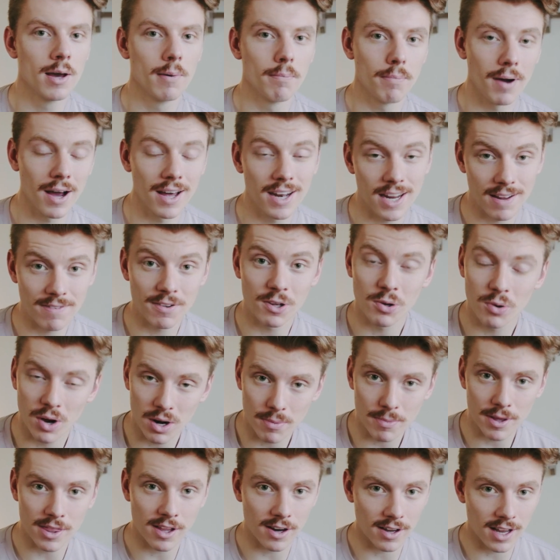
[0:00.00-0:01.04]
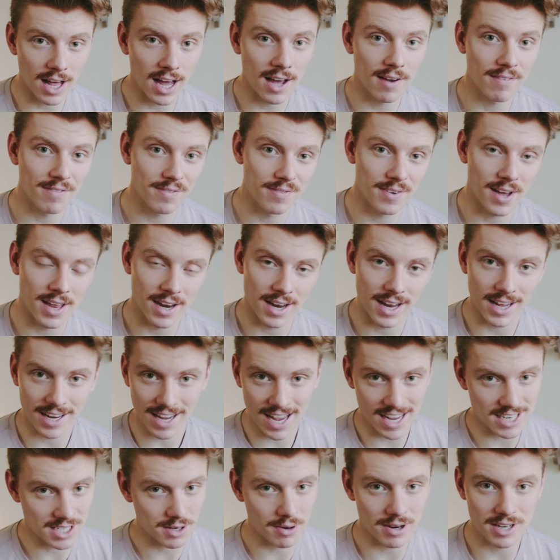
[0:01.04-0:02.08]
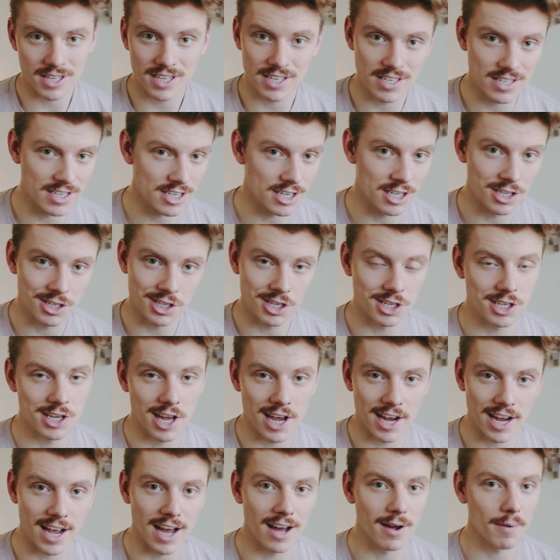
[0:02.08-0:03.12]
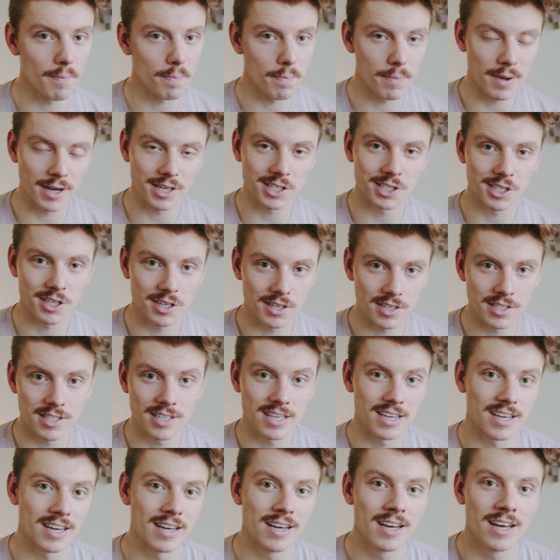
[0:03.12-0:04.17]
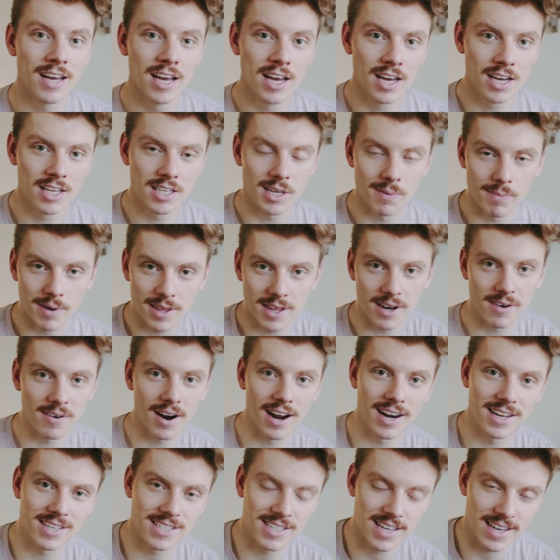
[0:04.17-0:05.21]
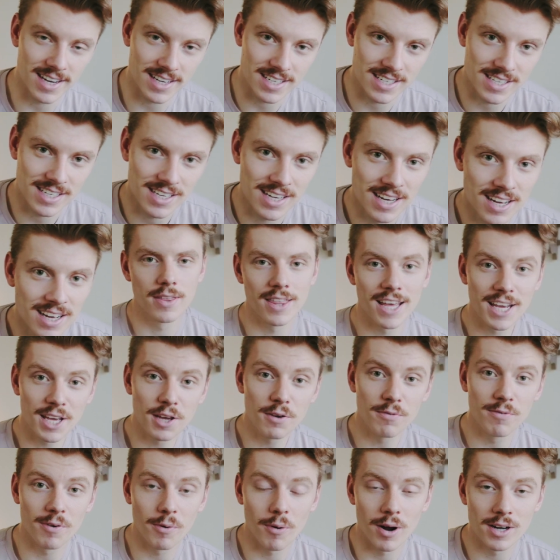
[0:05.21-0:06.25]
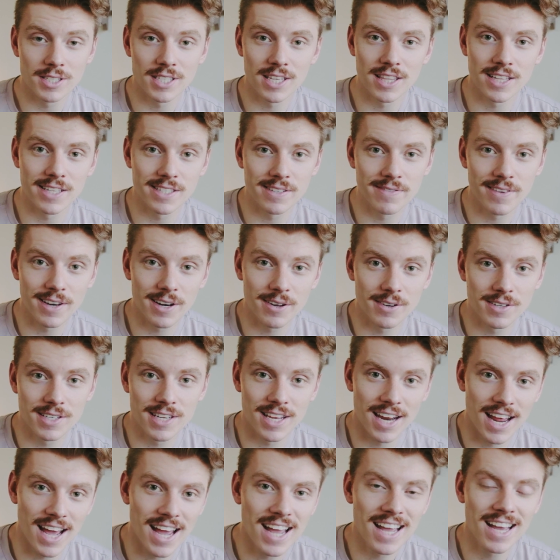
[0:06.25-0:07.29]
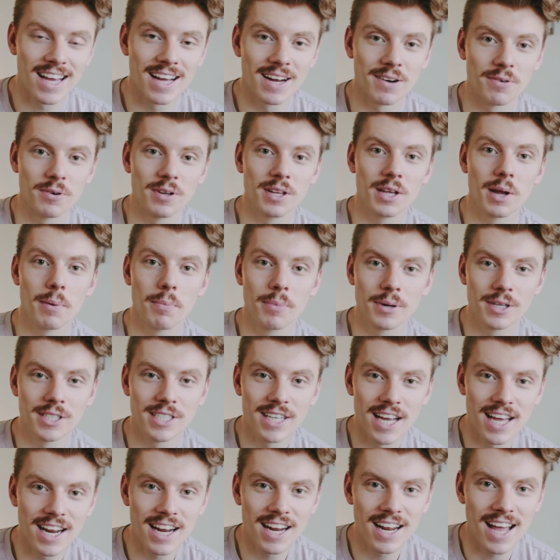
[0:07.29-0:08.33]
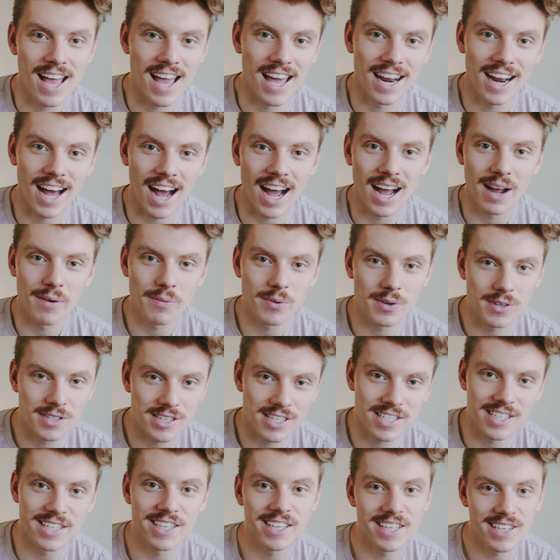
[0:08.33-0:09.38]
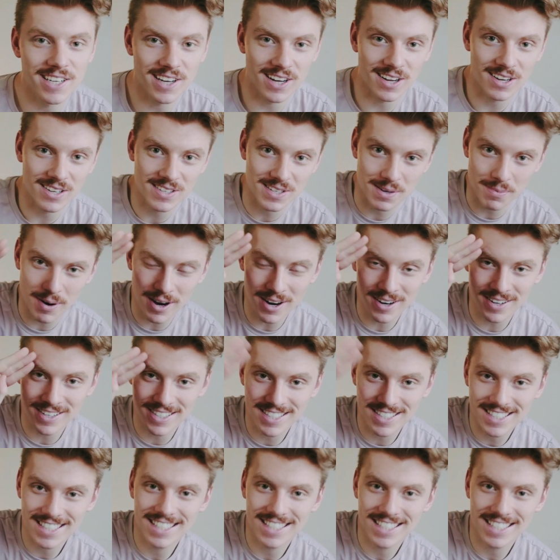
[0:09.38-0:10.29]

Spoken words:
But if you want to be there live and like ask questions and just hang out, make sure to be there right at 6. Thank you for watching this video today. Really appreciate it, and I will see y'all tomorrow.